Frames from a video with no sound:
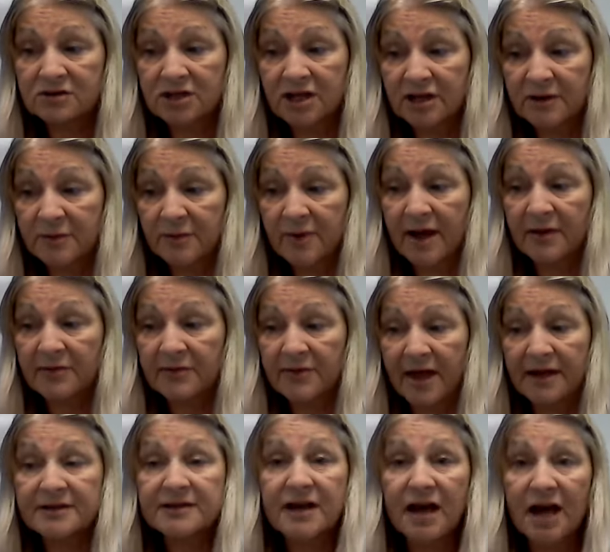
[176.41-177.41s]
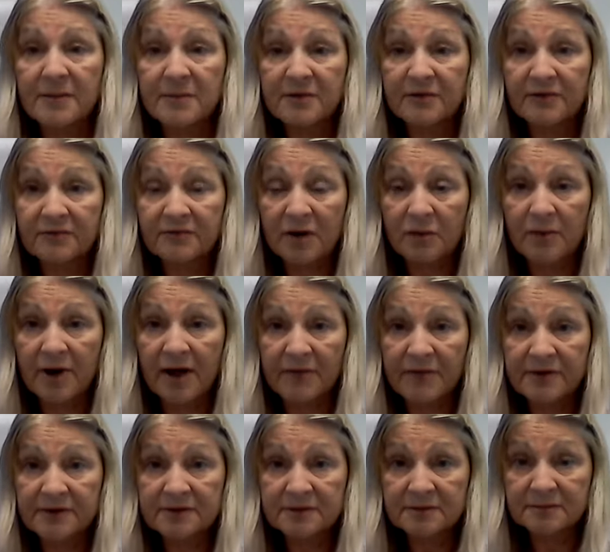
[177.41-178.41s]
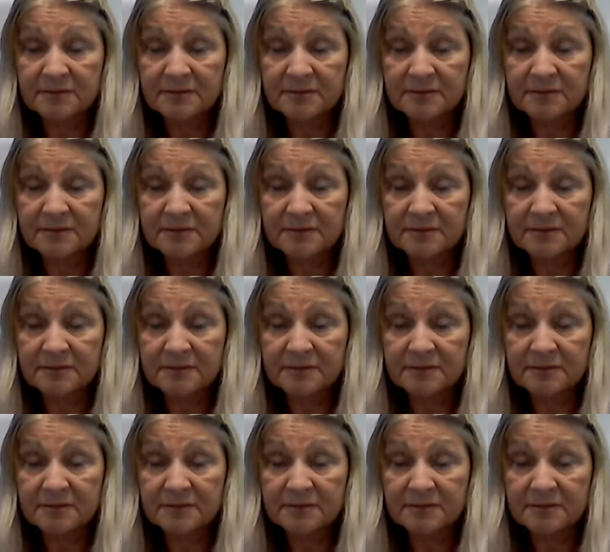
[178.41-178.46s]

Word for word: did around that time of around the